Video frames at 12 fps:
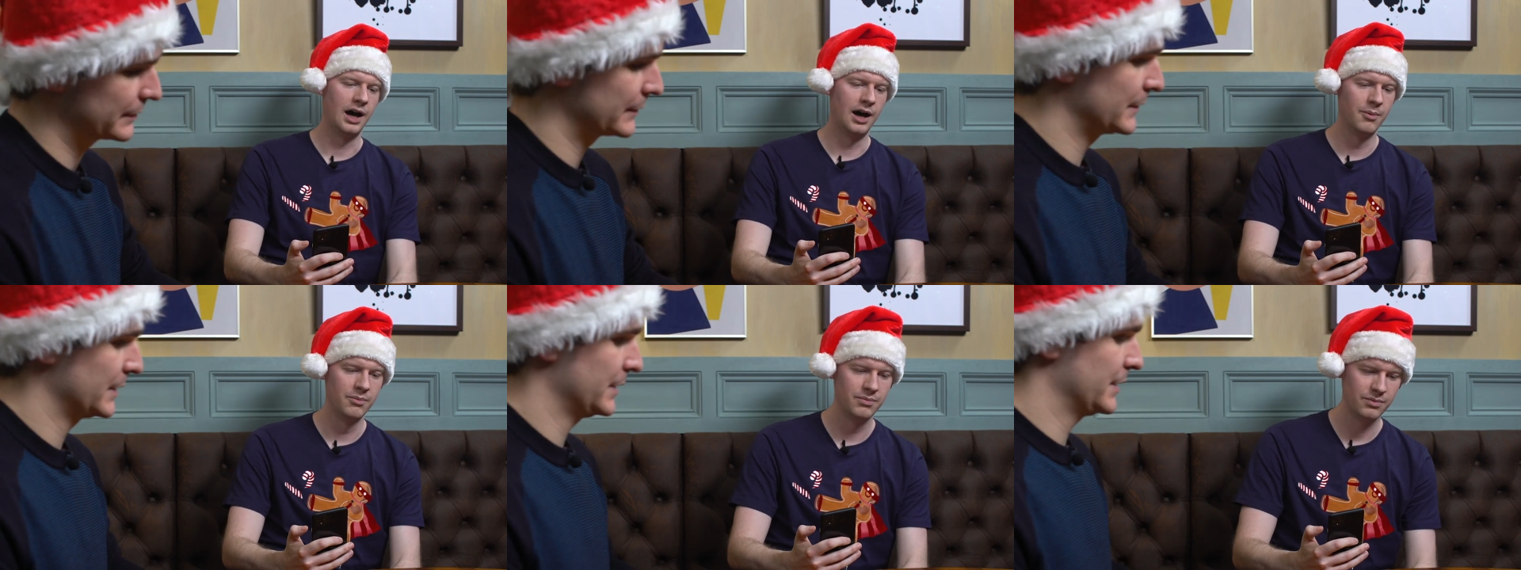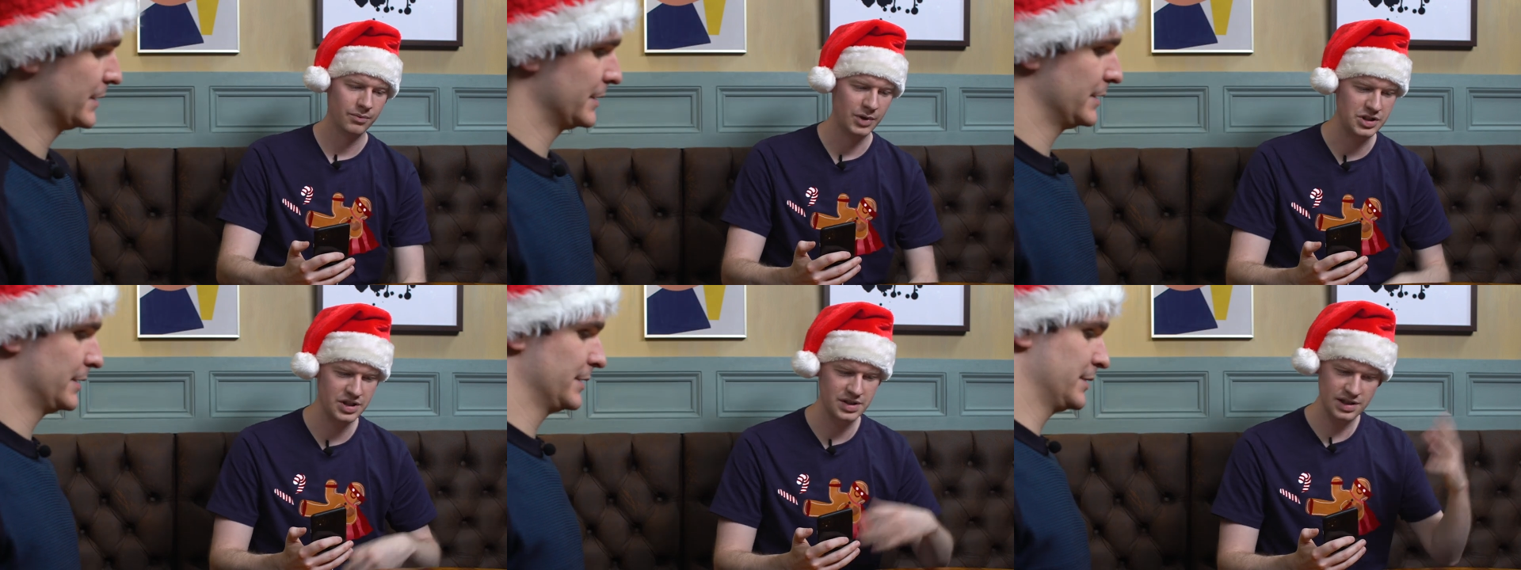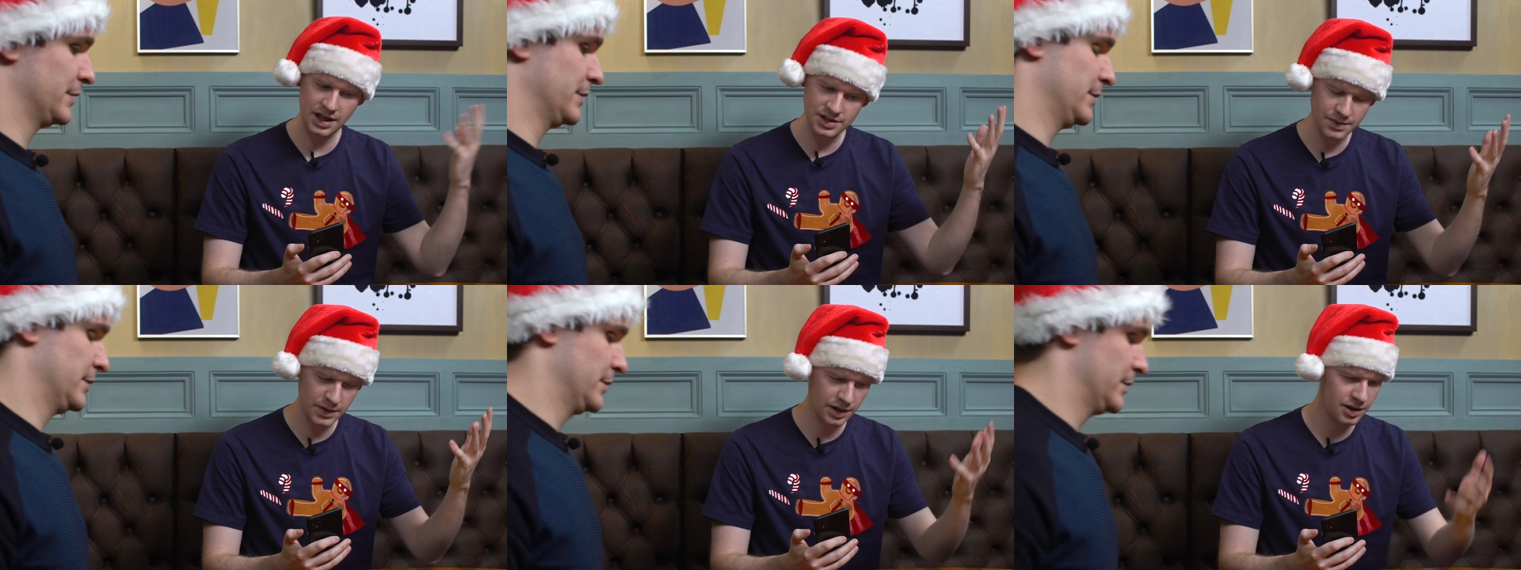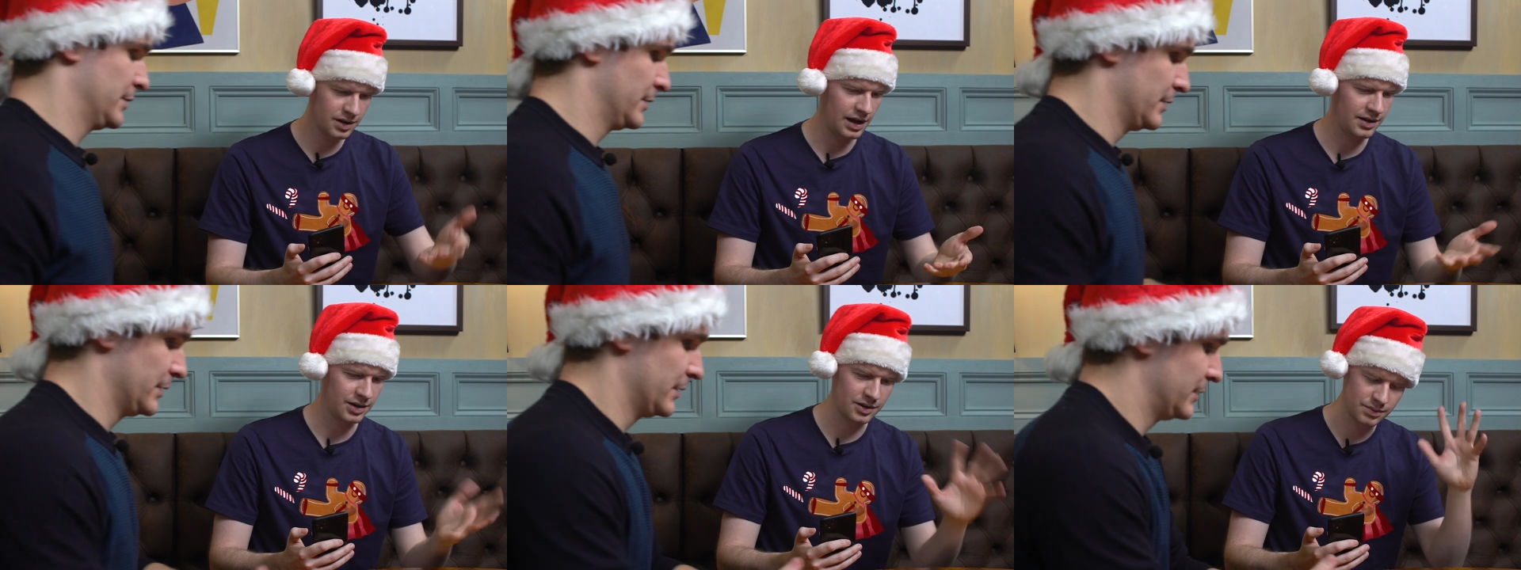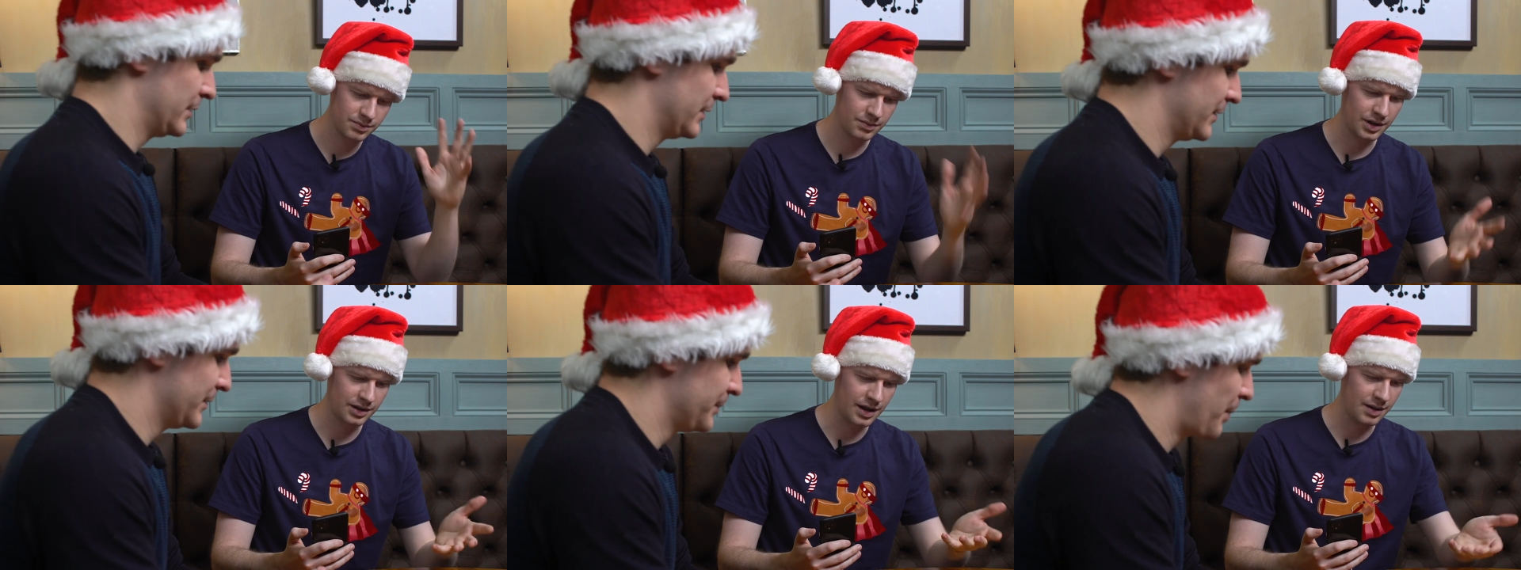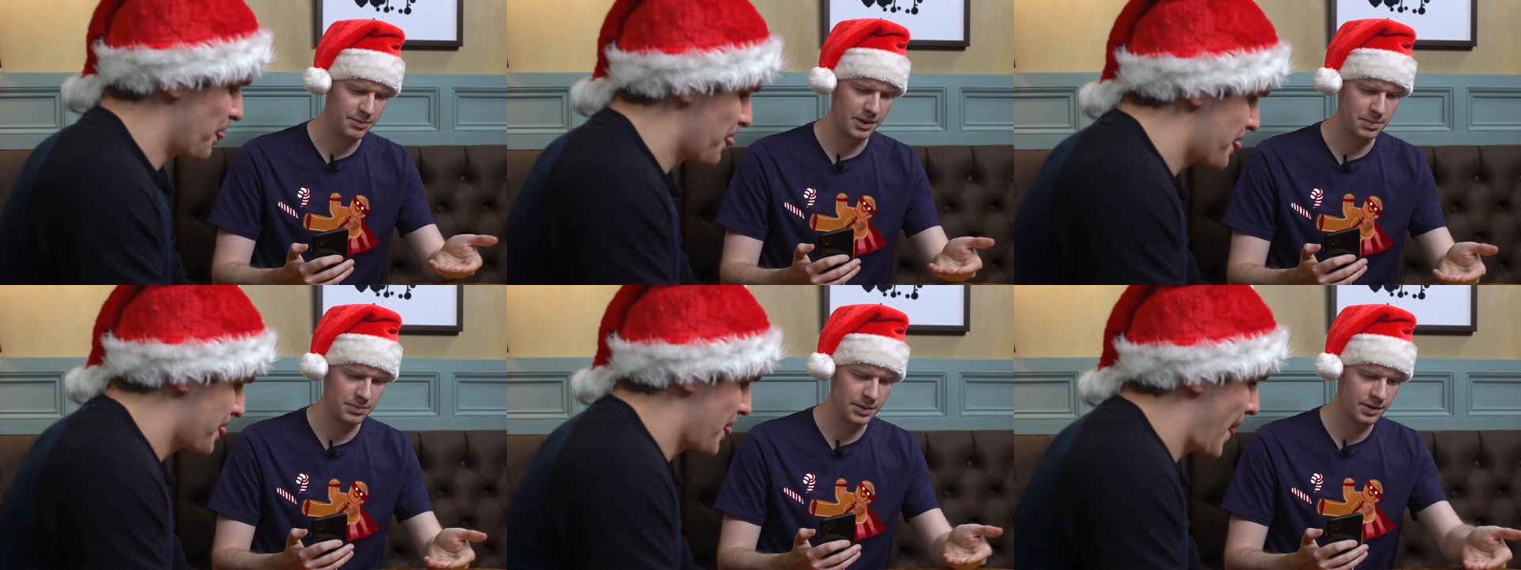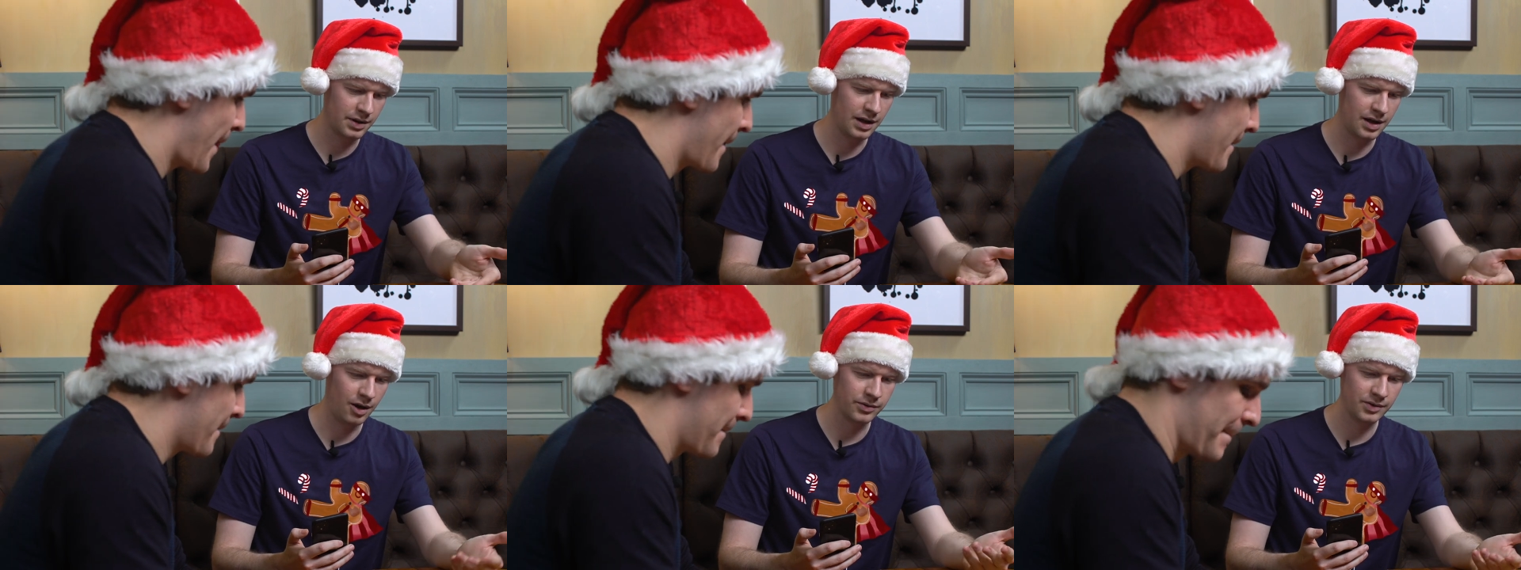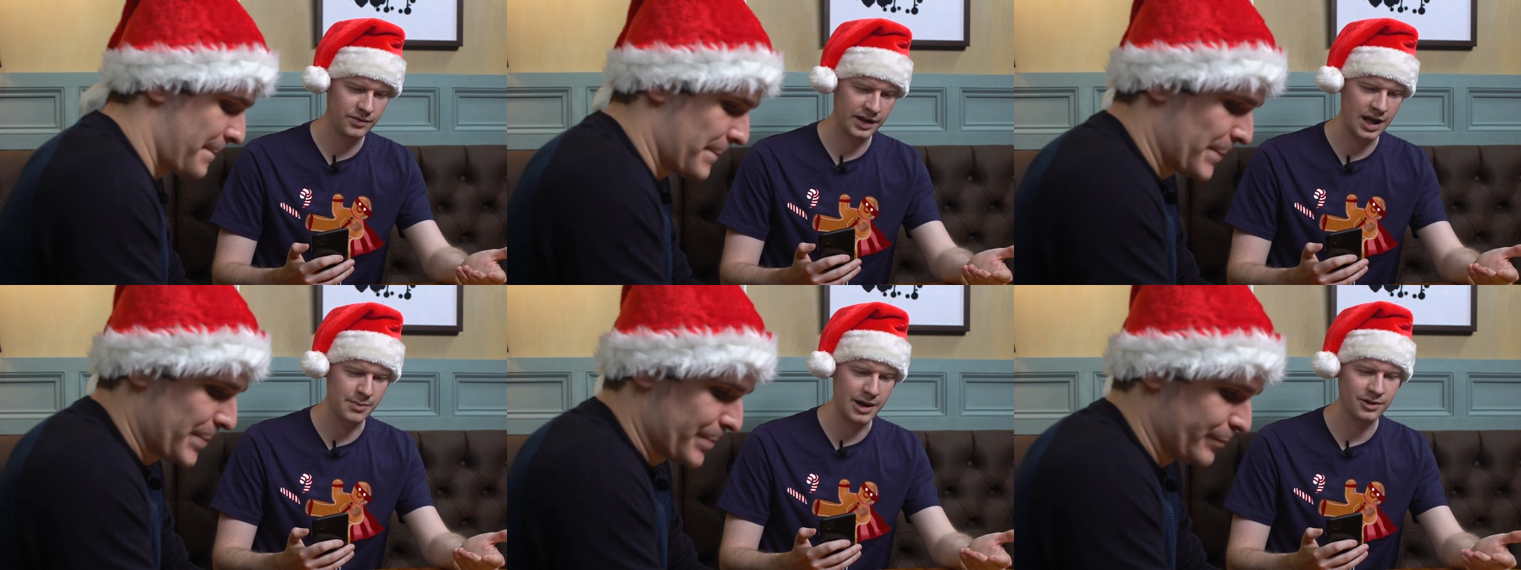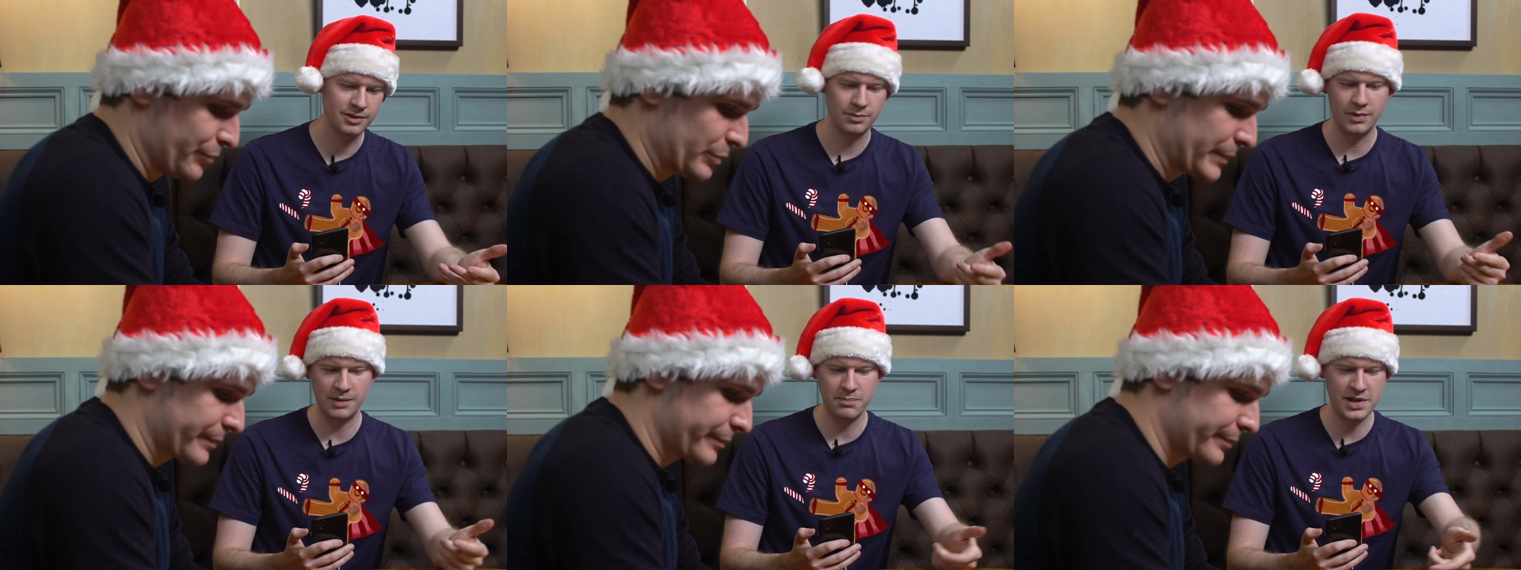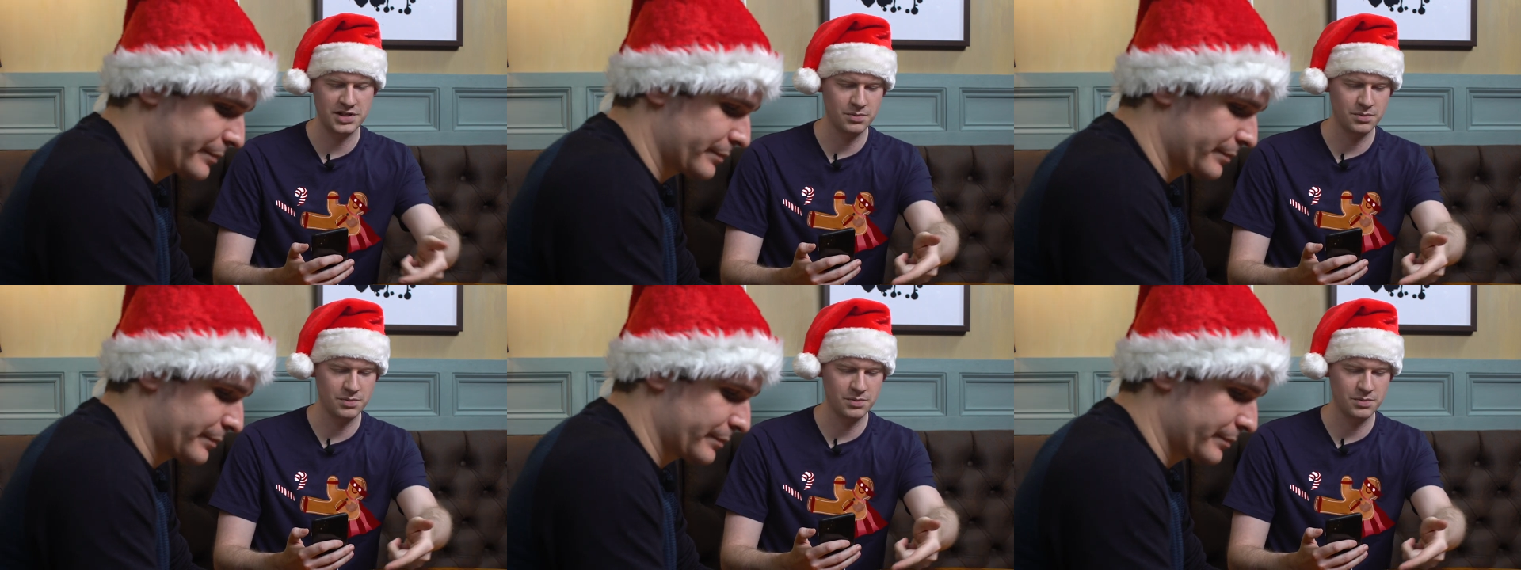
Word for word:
Speaker 1: um, which is yeah something I don't know uh, people often forget about. It